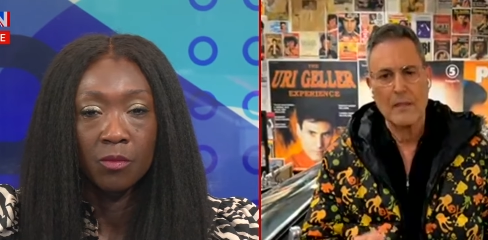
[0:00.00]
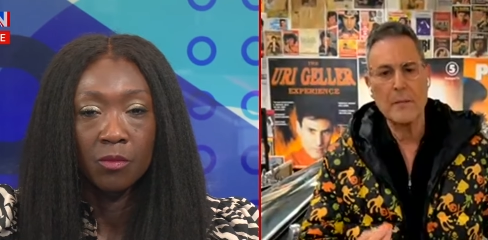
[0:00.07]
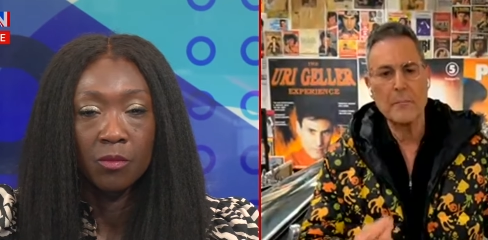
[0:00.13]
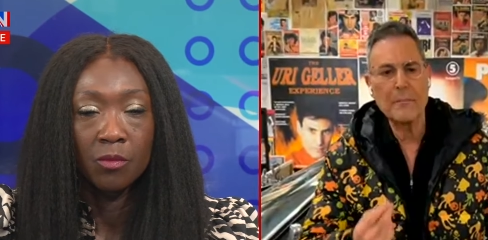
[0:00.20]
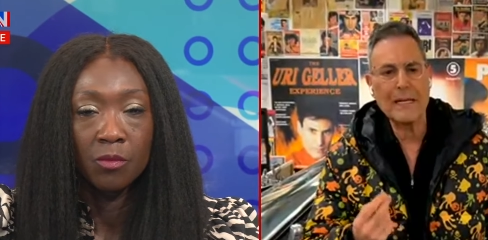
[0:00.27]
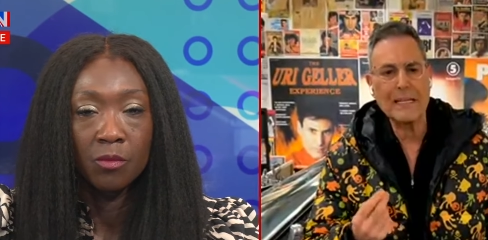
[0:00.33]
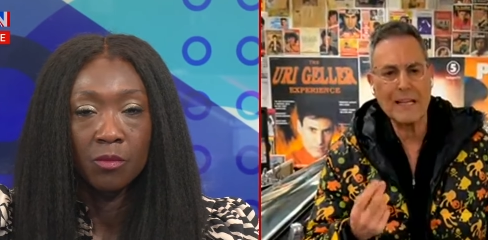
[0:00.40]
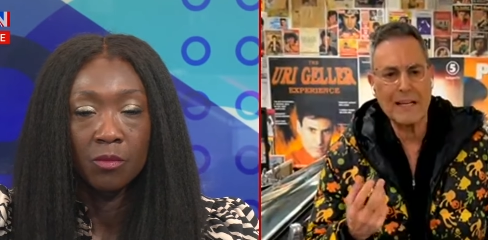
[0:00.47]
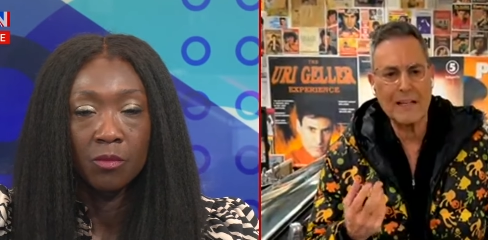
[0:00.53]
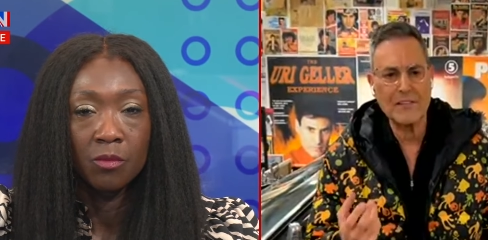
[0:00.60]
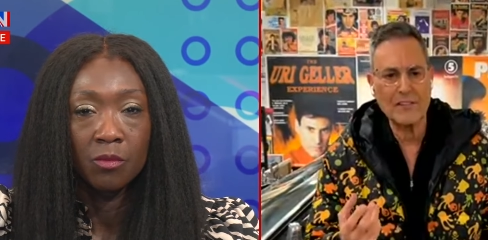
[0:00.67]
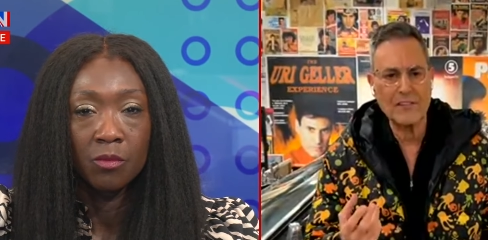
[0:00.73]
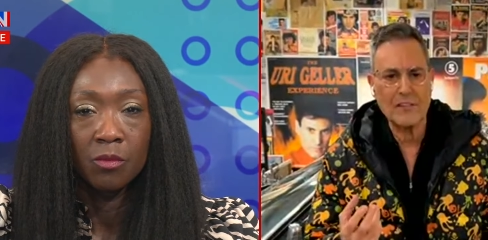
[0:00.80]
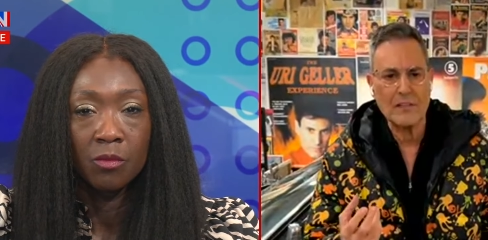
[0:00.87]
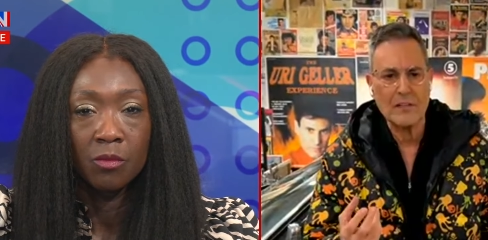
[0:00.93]
Speaker 1: The Middle
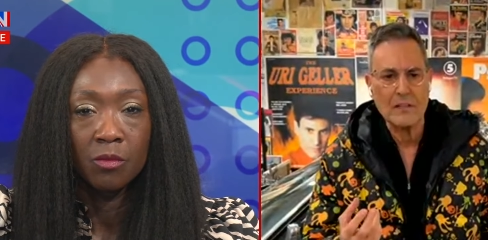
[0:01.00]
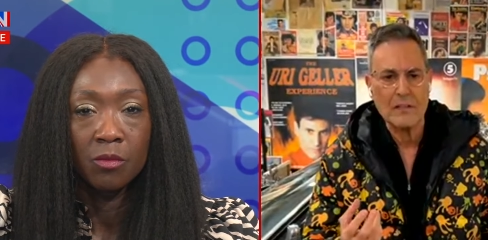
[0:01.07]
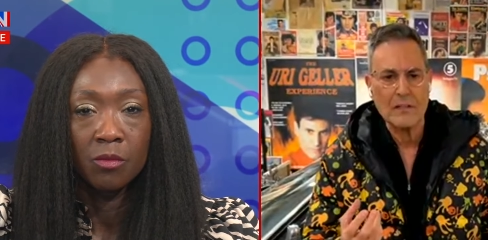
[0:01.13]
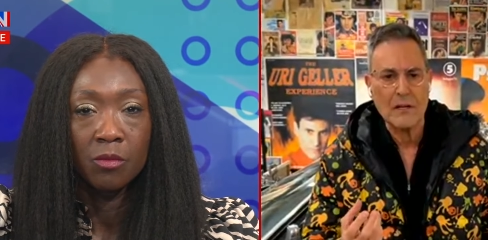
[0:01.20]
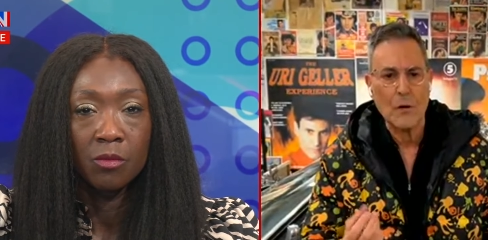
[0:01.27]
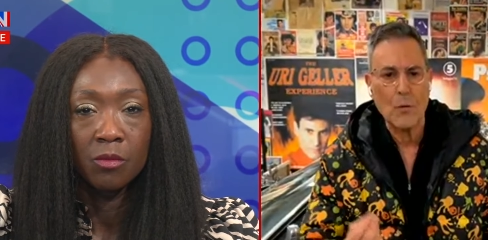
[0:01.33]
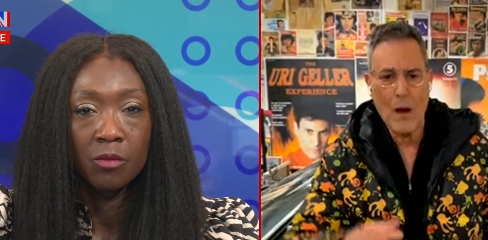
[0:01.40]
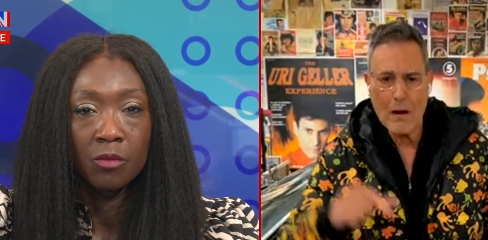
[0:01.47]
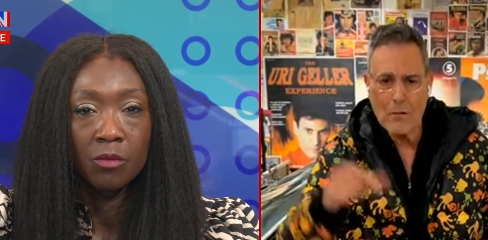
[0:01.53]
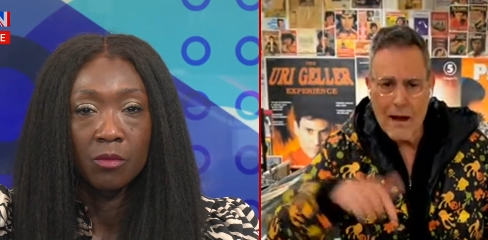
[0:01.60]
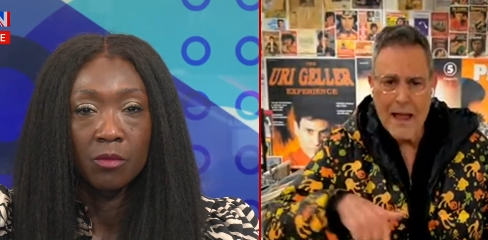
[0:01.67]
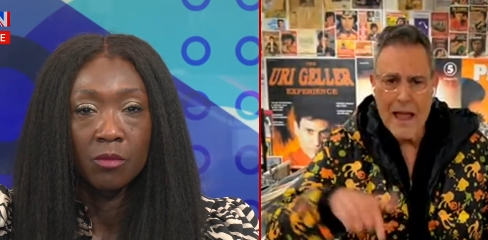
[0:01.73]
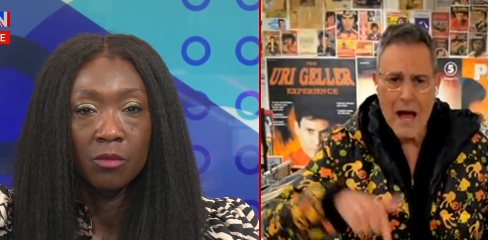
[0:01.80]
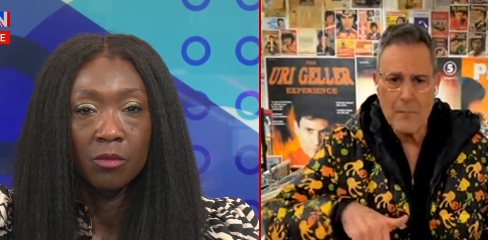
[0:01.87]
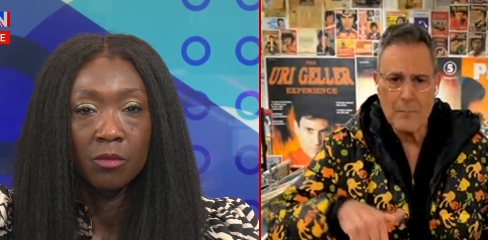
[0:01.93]
East, where
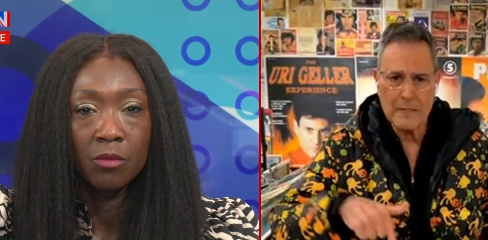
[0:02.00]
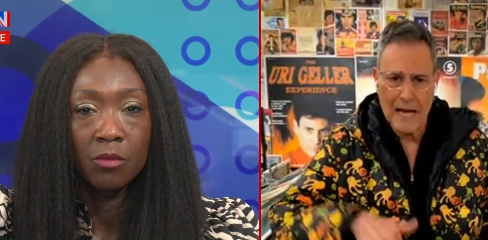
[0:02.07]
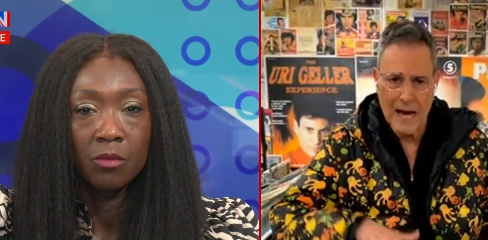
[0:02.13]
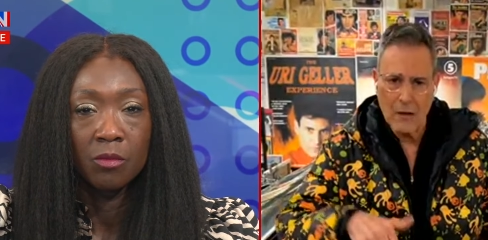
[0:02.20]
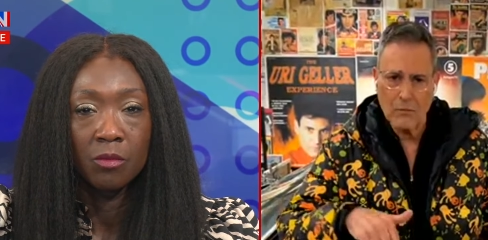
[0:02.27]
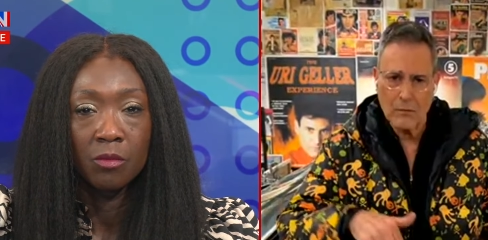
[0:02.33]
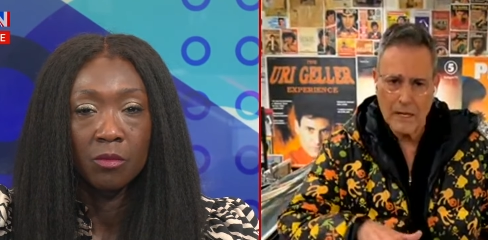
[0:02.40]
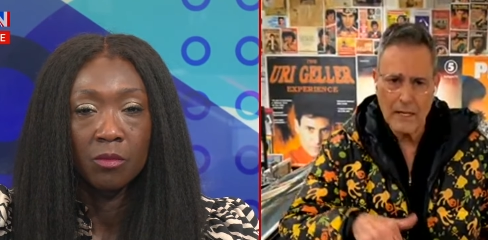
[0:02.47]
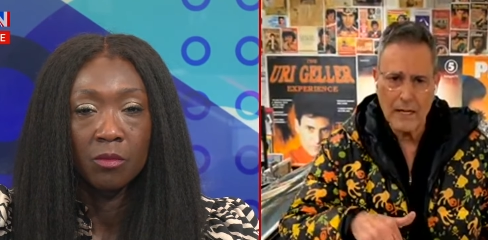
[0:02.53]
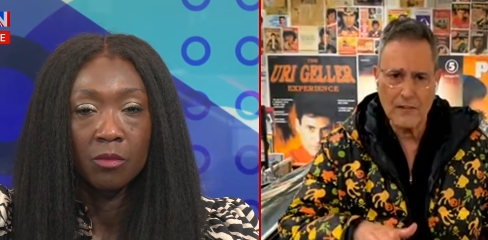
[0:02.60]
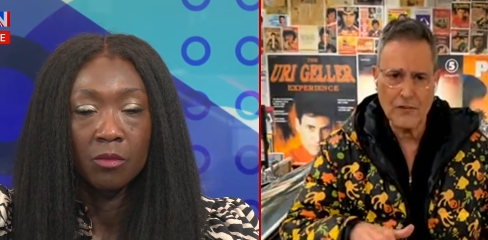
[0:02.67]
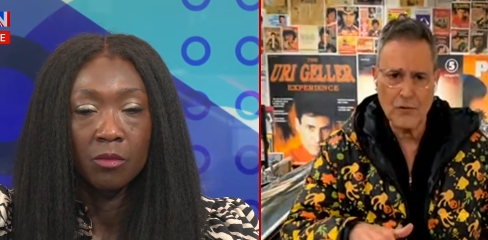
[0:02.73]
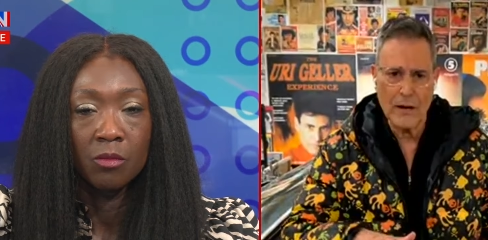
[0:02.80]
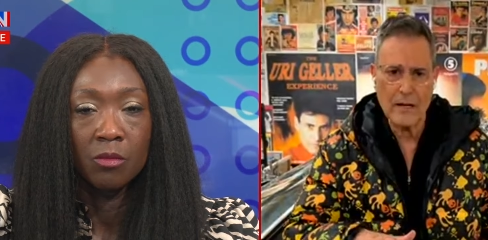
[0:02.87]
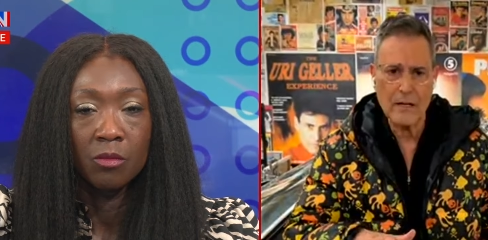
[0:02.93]
I am now in
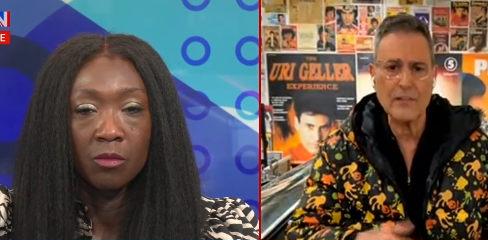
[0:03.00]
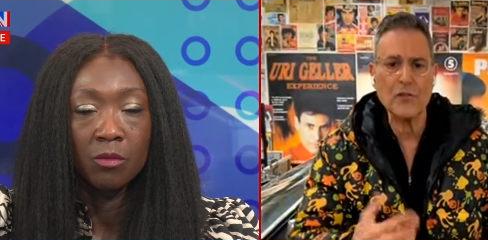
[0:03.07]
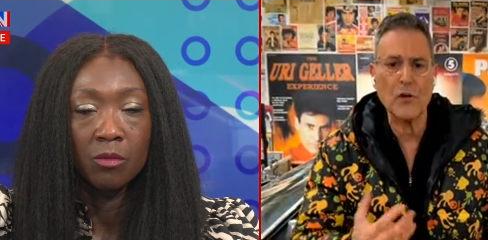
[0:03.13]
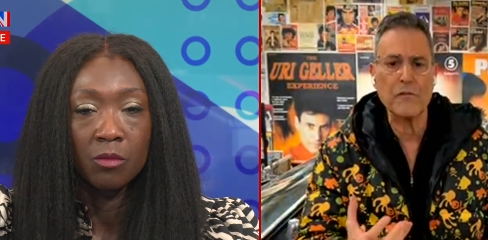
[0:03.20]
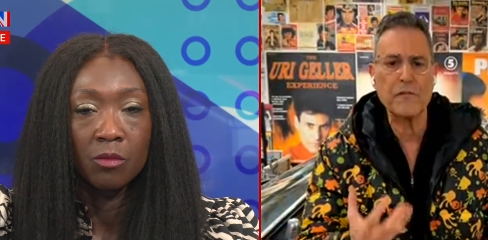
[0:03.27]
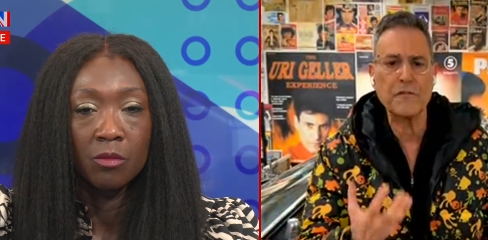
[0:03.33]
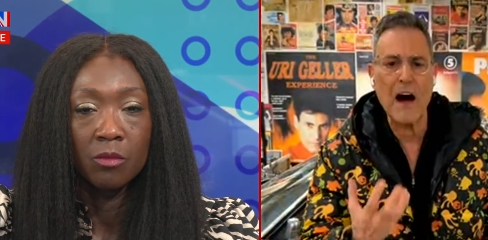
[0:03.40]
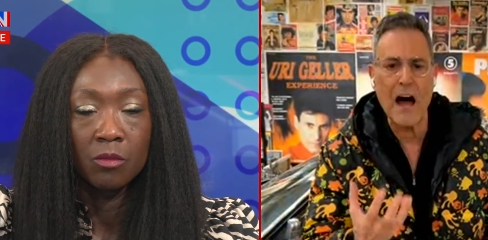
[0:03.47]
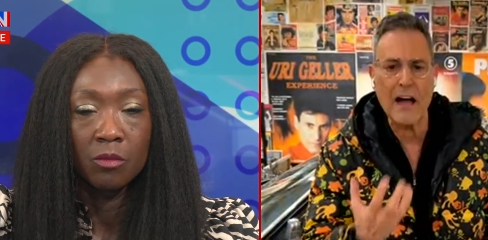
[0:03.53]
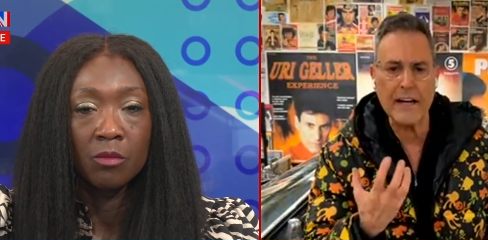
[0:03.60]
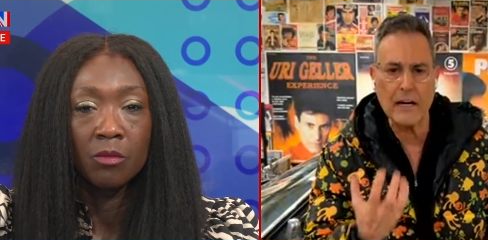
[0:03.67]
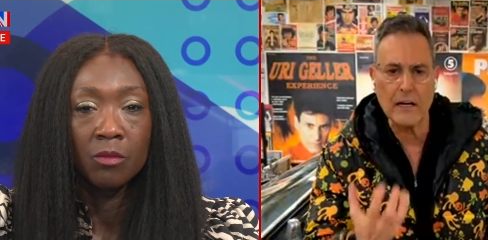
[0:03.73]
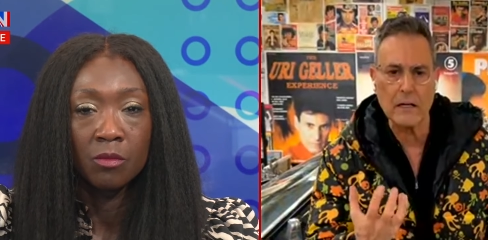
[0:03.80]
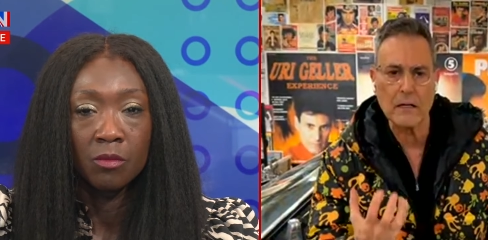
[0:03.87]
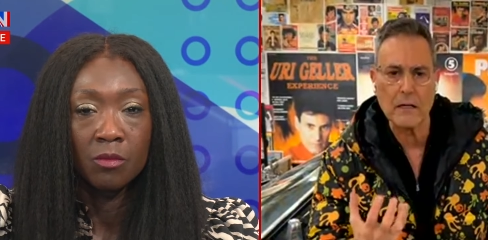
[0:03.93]
Israel, is on
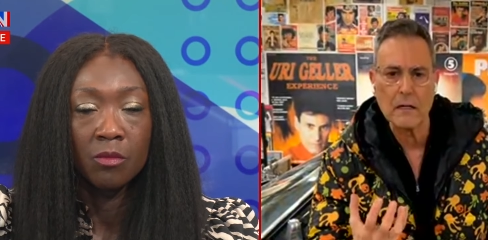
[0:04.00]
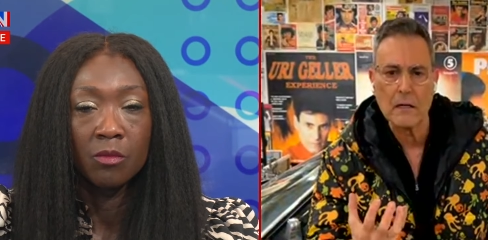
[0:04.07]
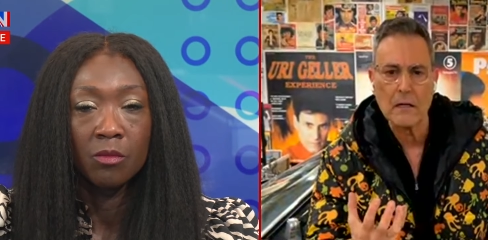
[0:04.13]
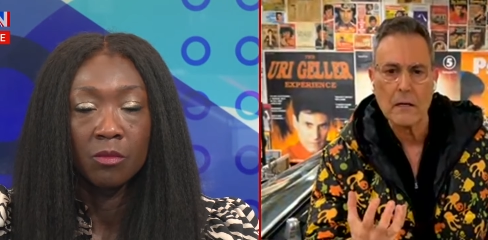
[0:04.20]
fire.